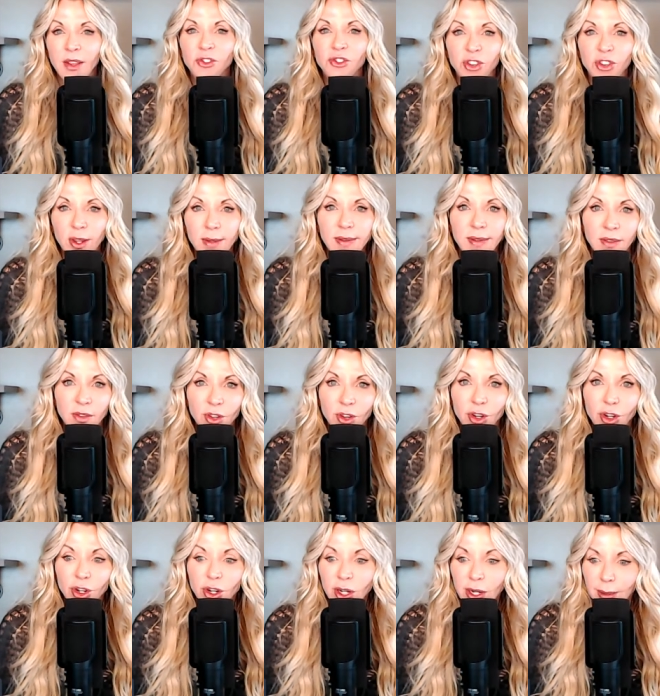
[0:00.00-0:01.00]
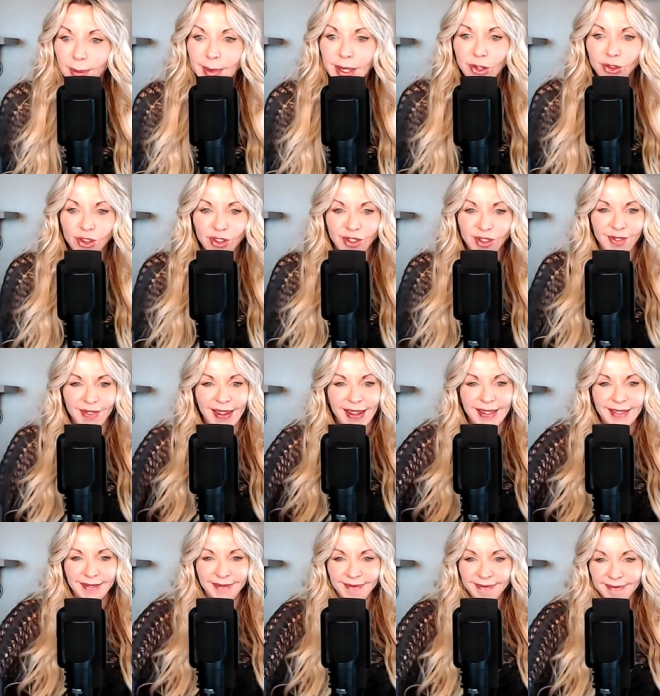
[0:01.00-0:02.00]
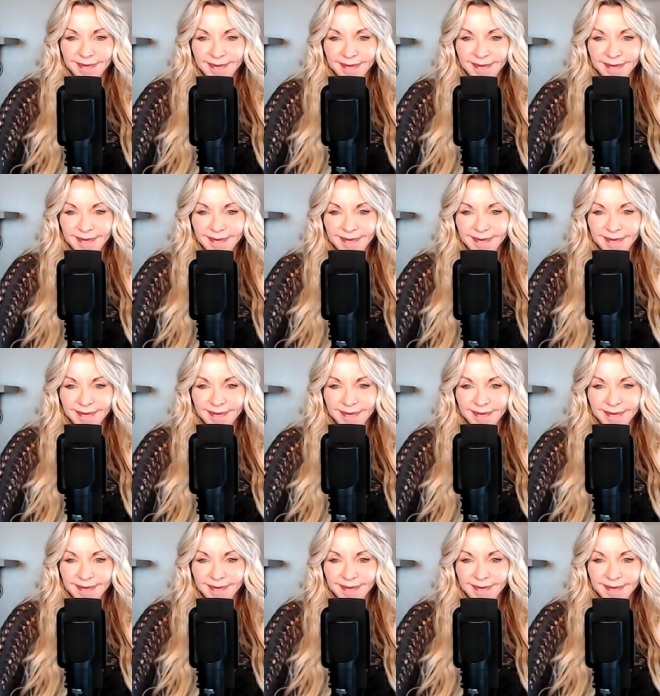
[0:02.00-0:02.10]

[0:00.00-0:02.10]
and chances are you're going to be just fine.